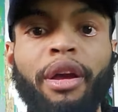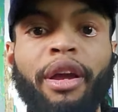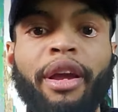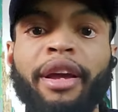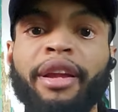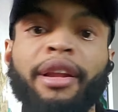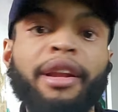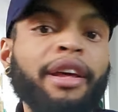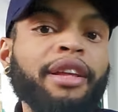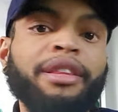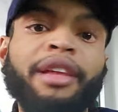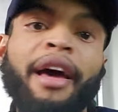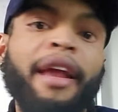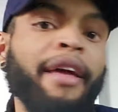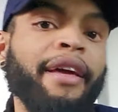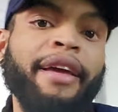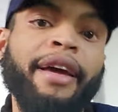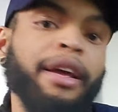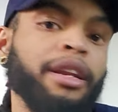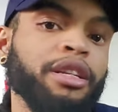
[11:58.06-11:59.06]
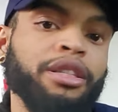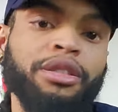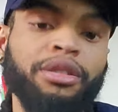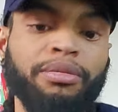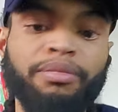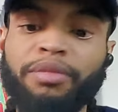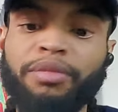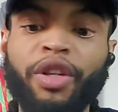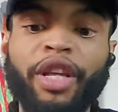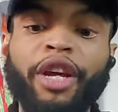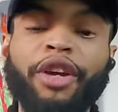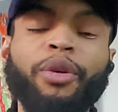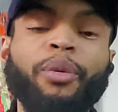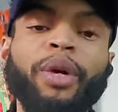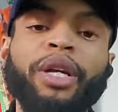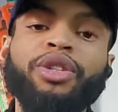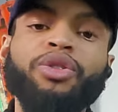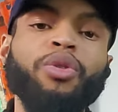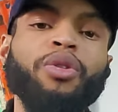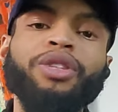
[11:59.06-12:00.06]
hit it like that again, and you get your
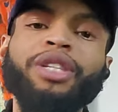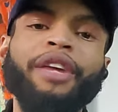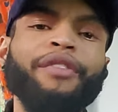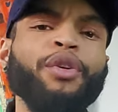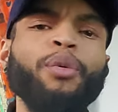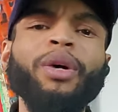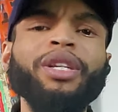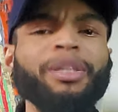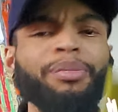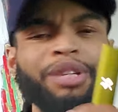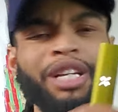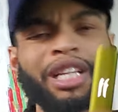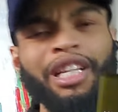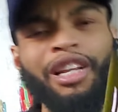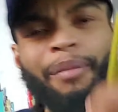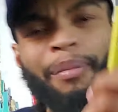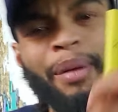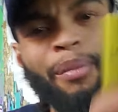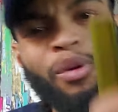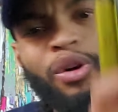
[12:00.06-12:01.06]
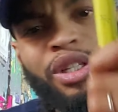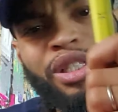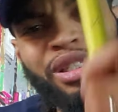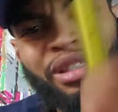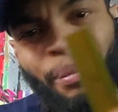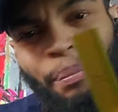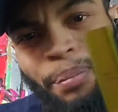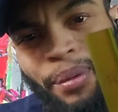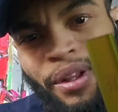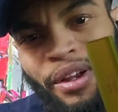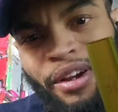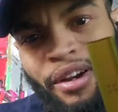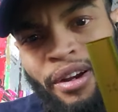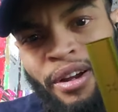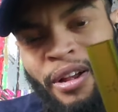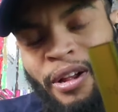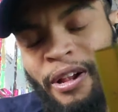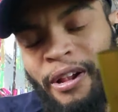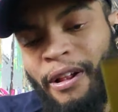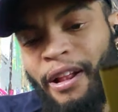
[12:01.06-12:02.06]
weed. So if you want something a little bit more
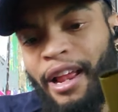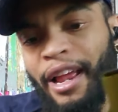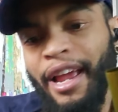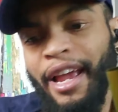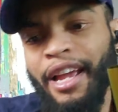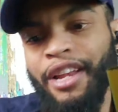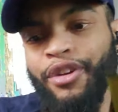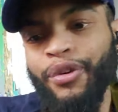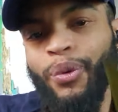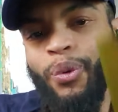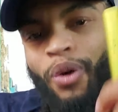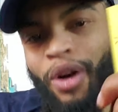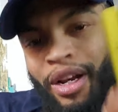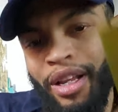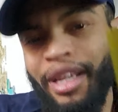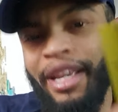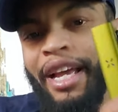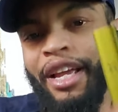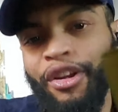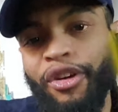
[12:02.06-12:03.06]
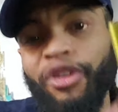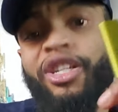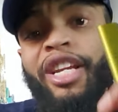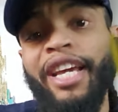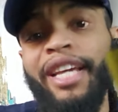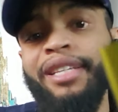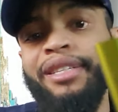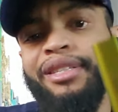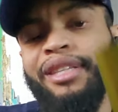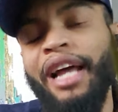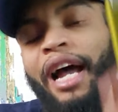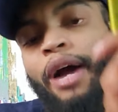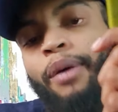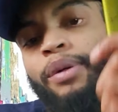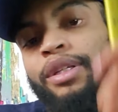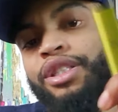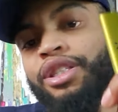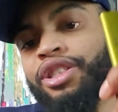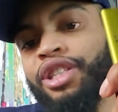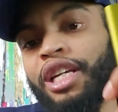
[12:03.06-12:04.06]
simpler, and you want to get your taste, I
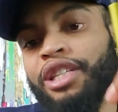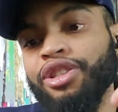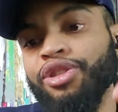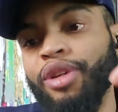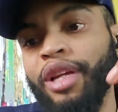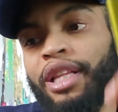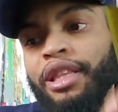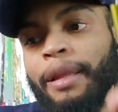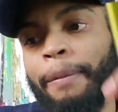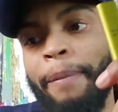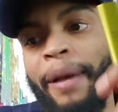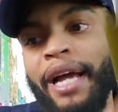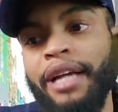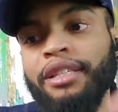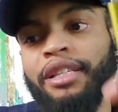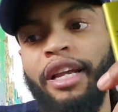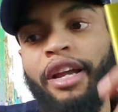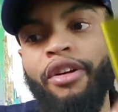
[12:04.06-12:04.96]
would suggest you get the Pax